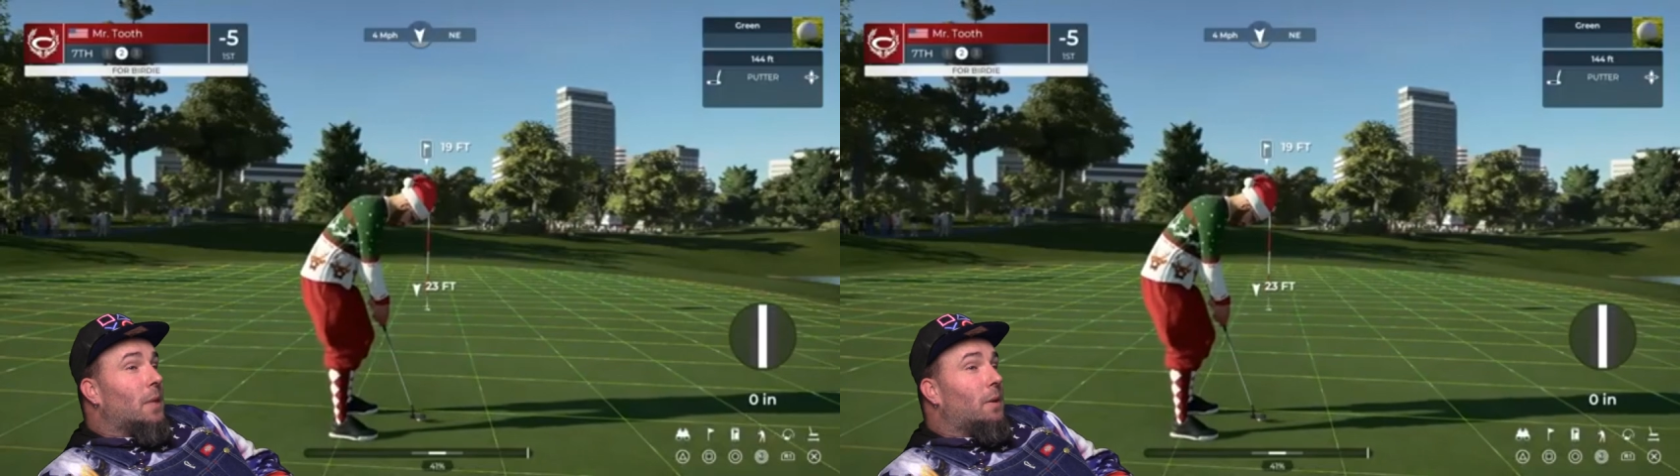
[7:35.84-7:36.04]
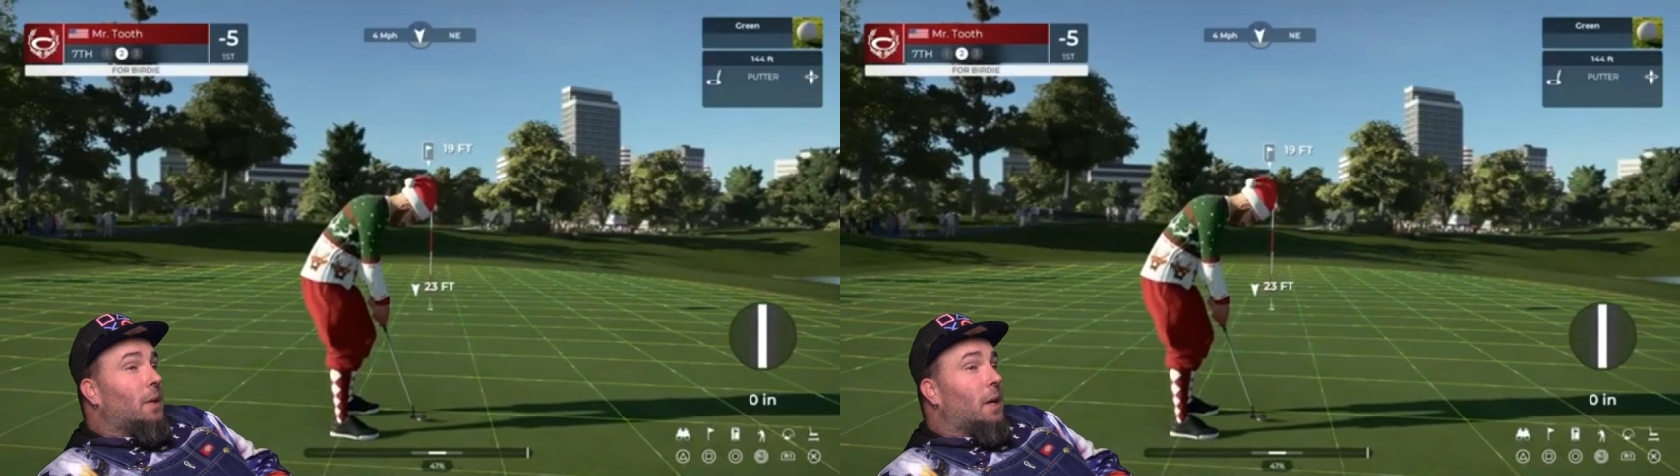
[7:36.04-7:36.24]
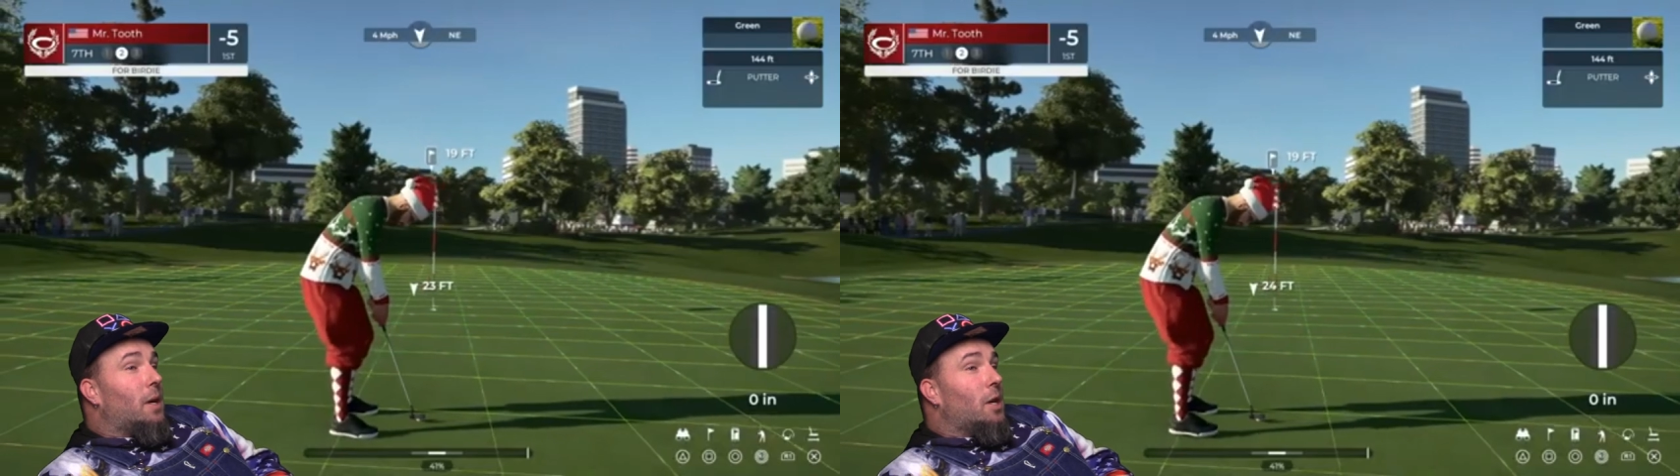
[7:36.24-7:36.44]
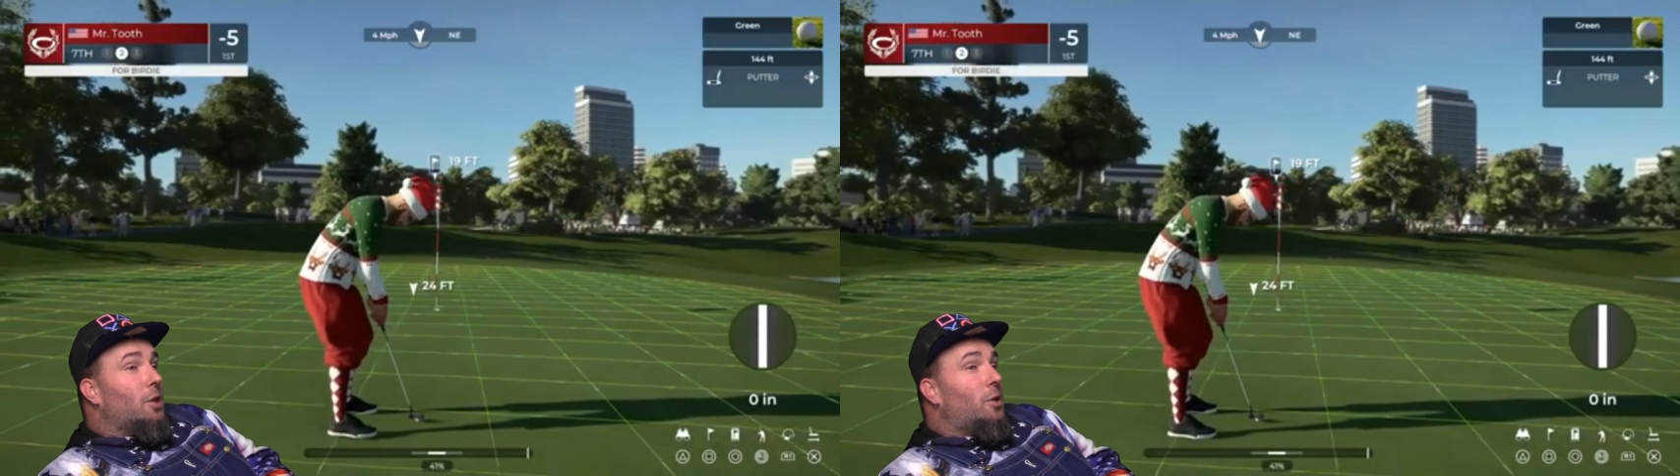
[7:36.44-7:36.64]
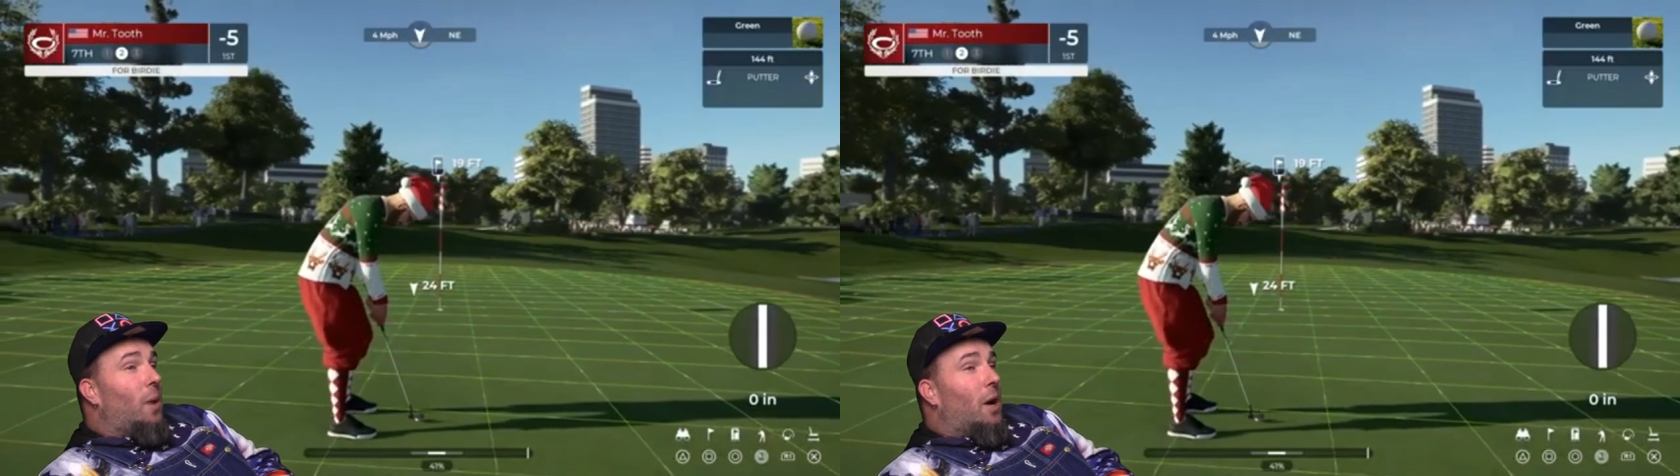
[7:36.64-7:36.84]
Okay,
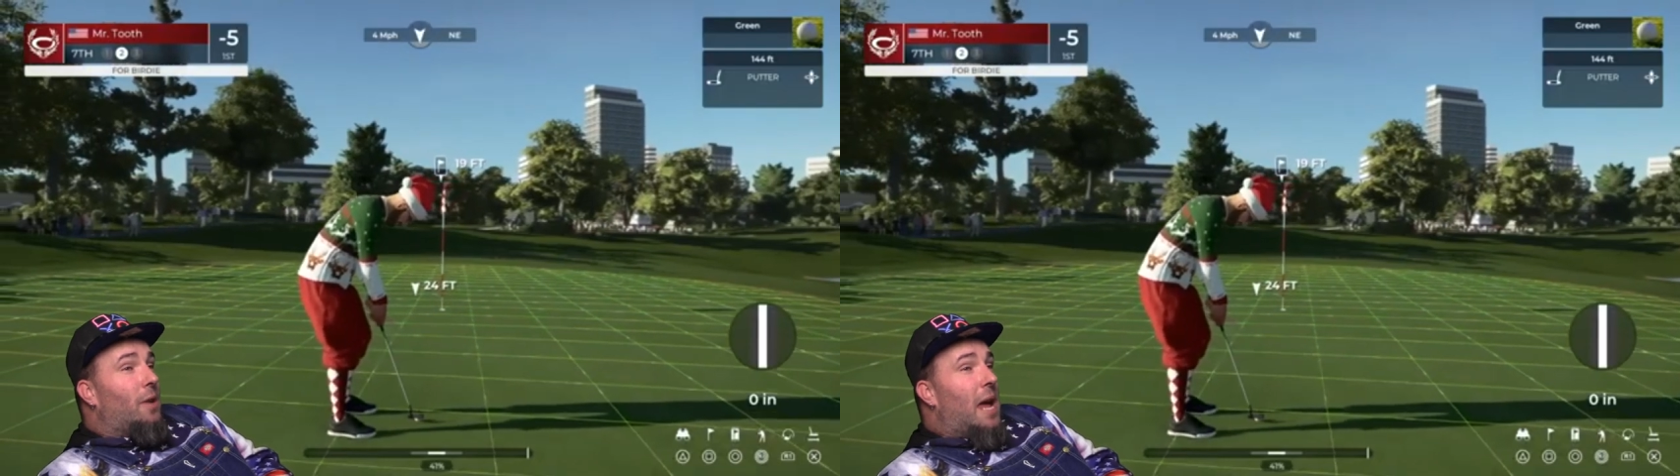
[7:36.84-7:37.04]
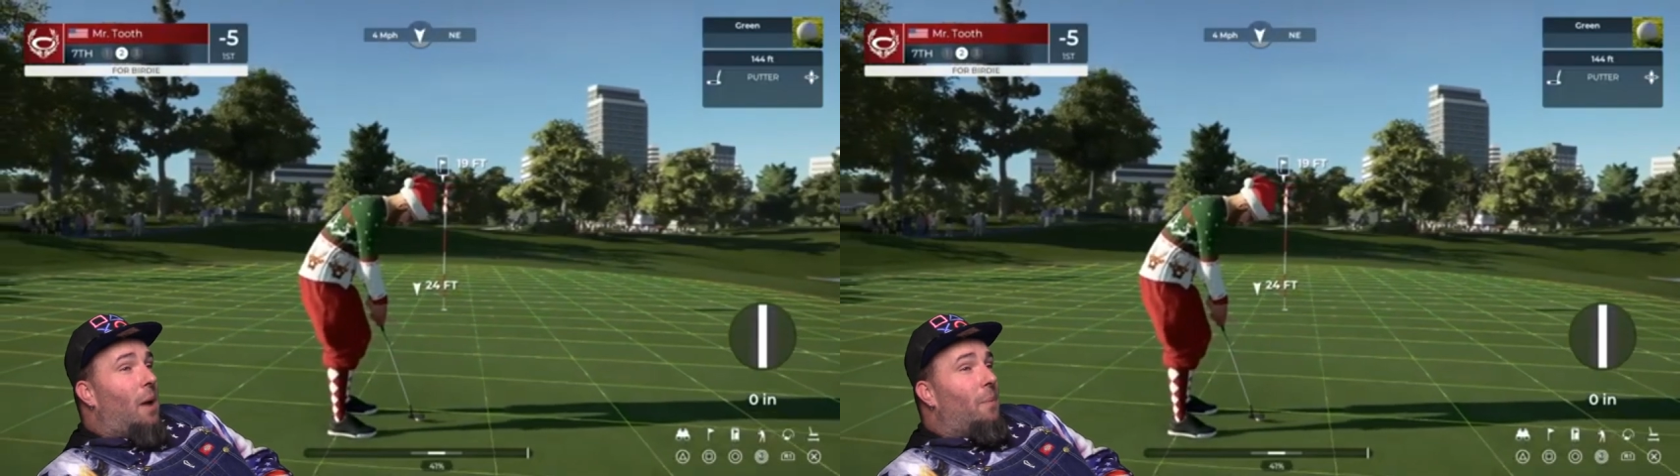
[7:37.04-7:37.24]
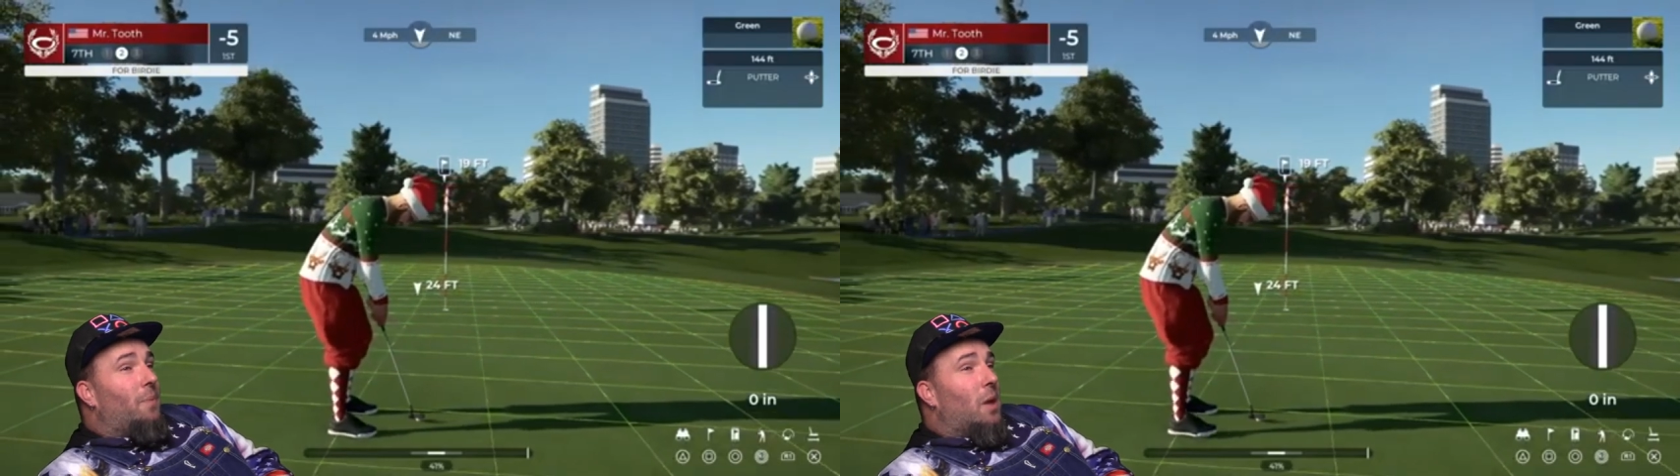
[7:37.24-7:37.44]
so we are now